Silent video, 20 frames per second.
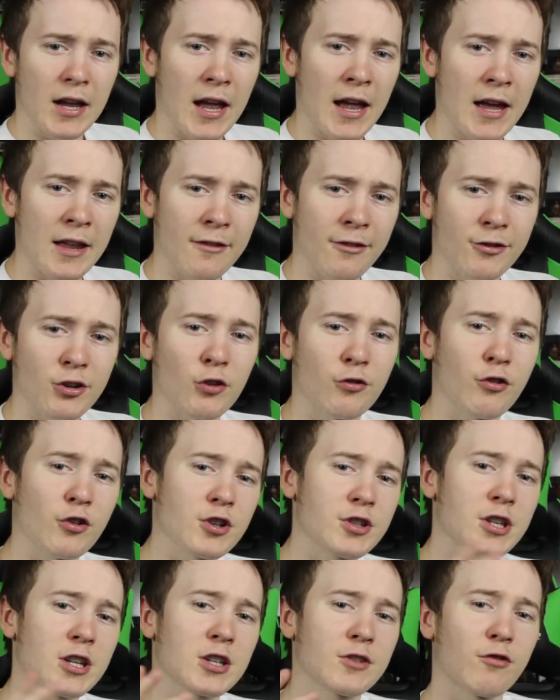And so
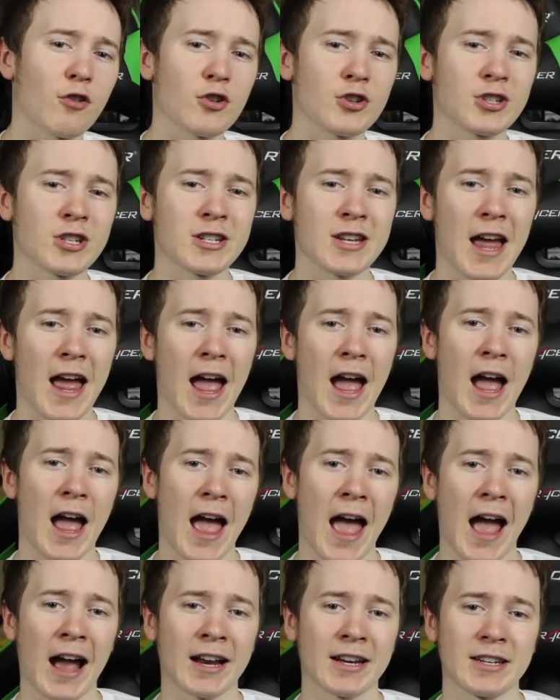first things first is
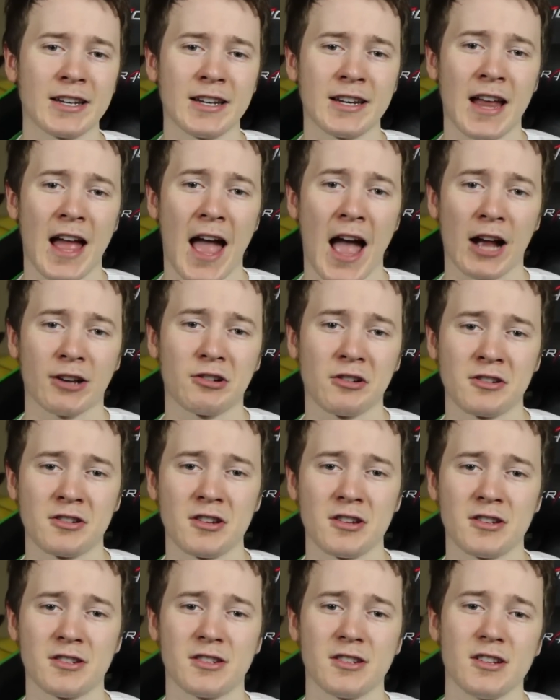acting,
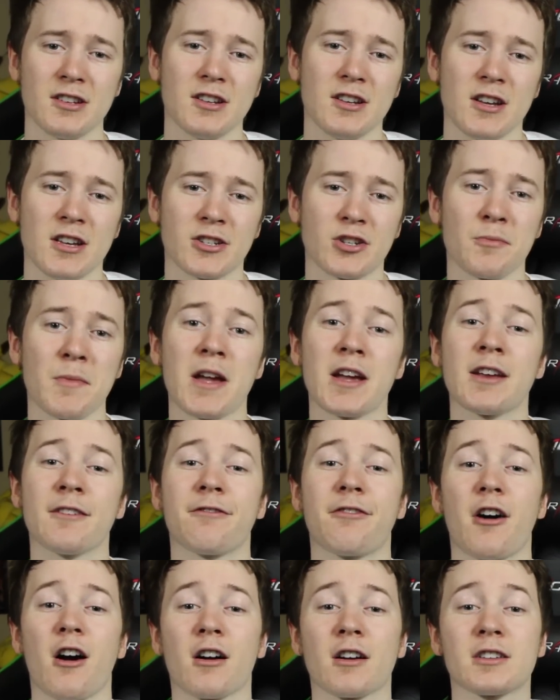actresses. So
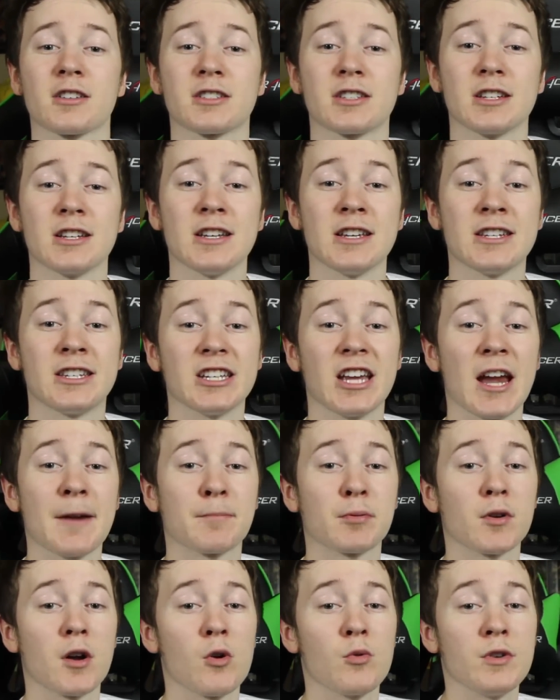Megan Fox is
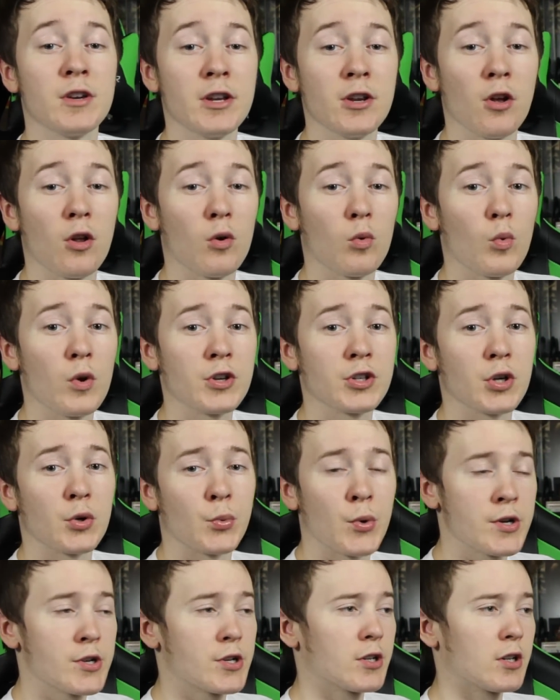April O'Neil, which
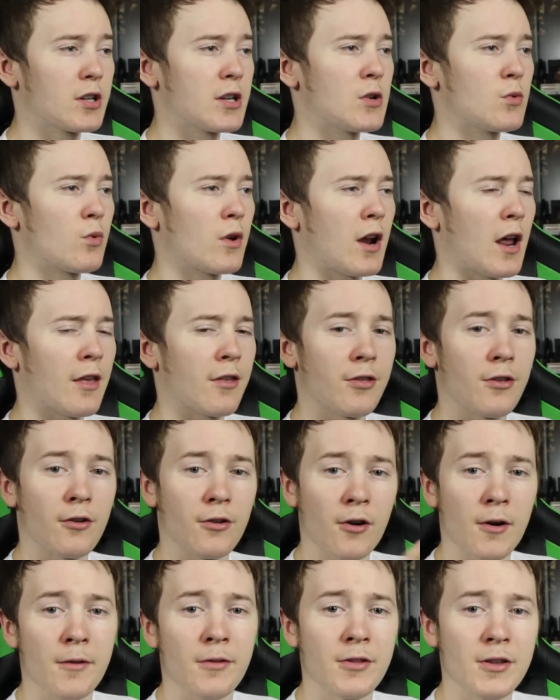originally when I
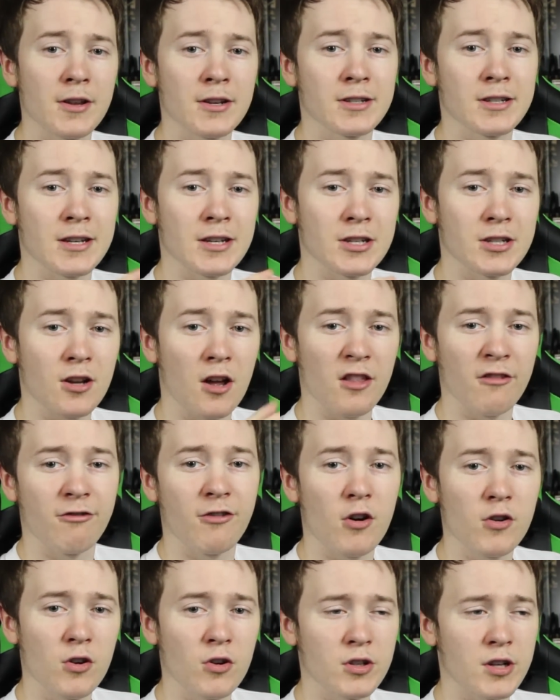heard of this and saw the
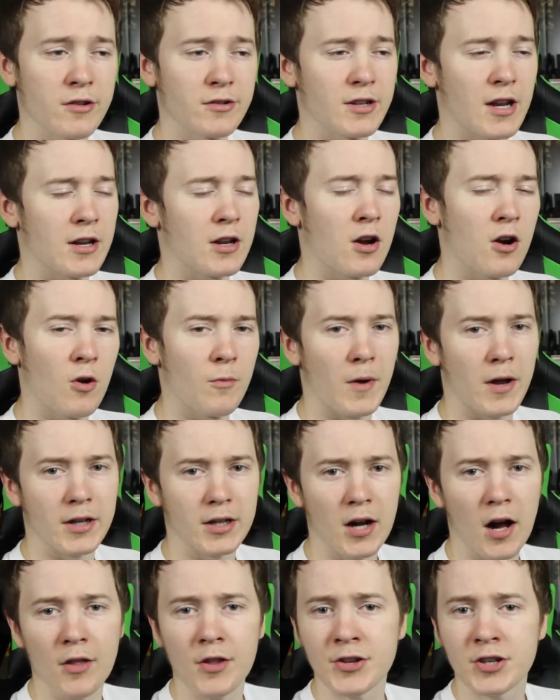photos, I was like, oh my
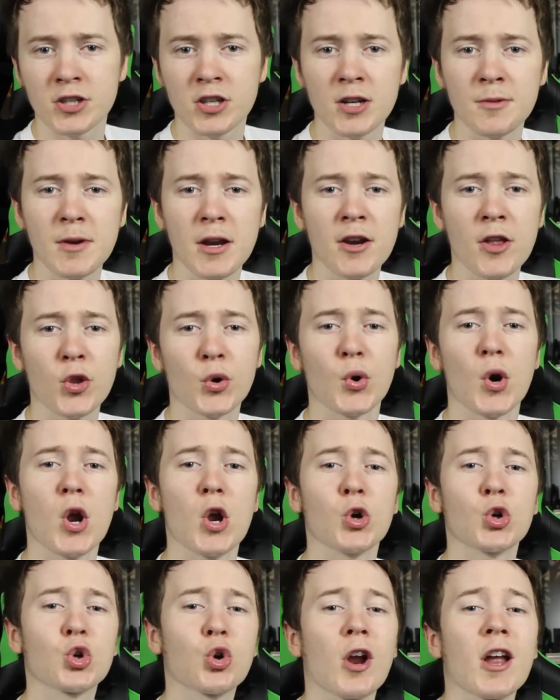god, this is going to be another
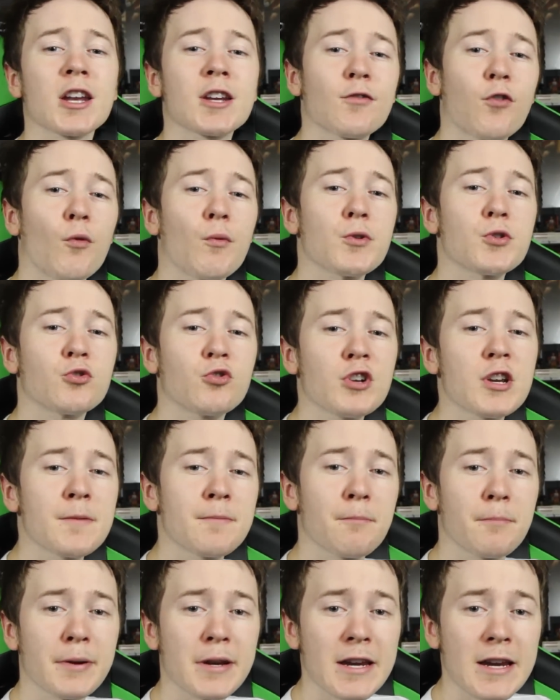Transformers
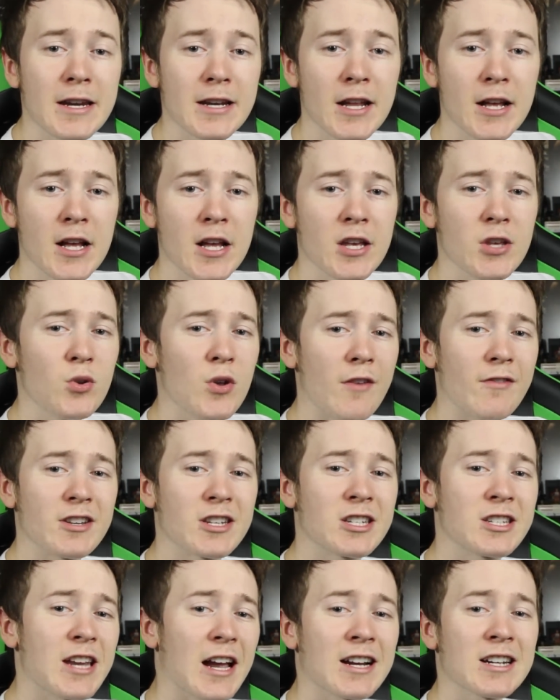repeat. You have a
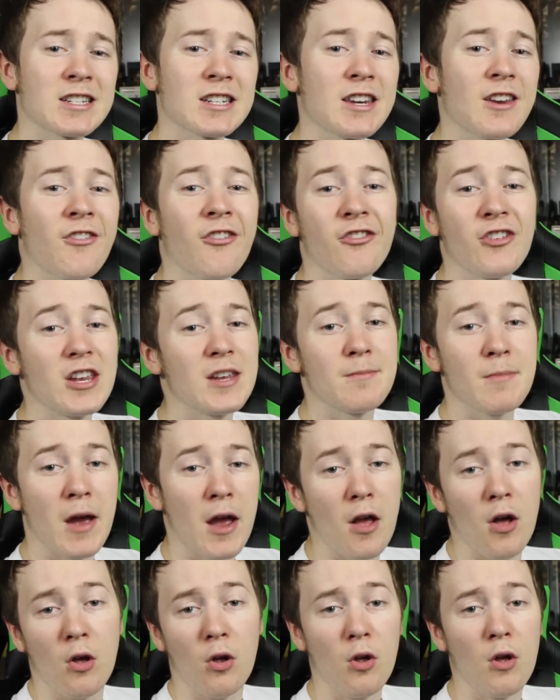sexy
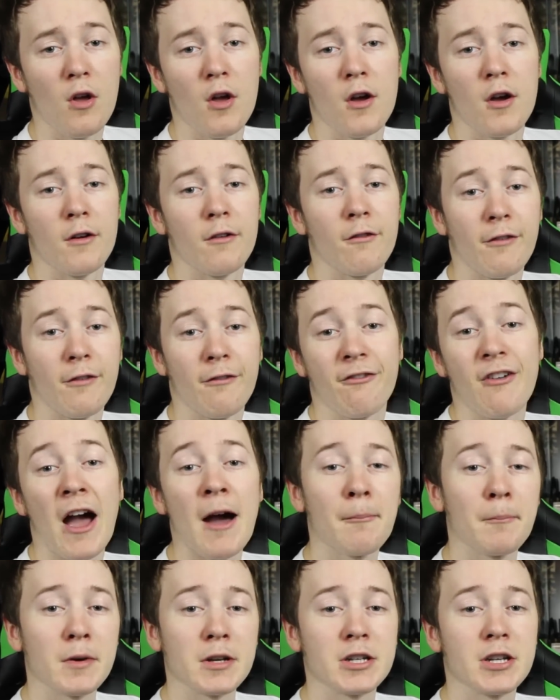female,
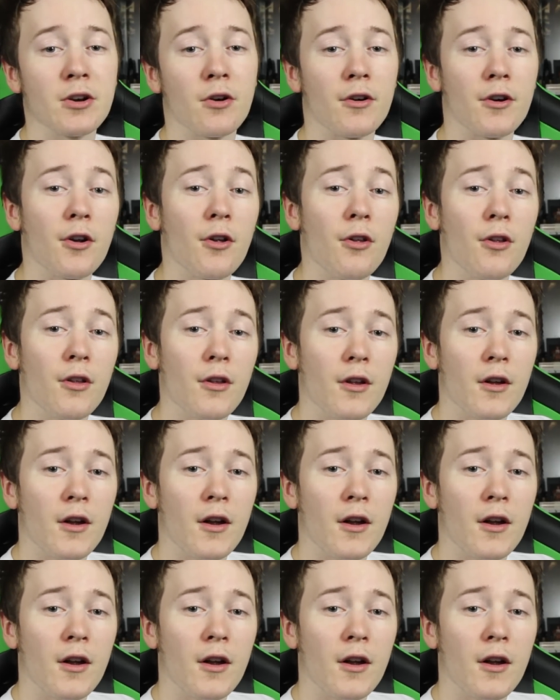fat material.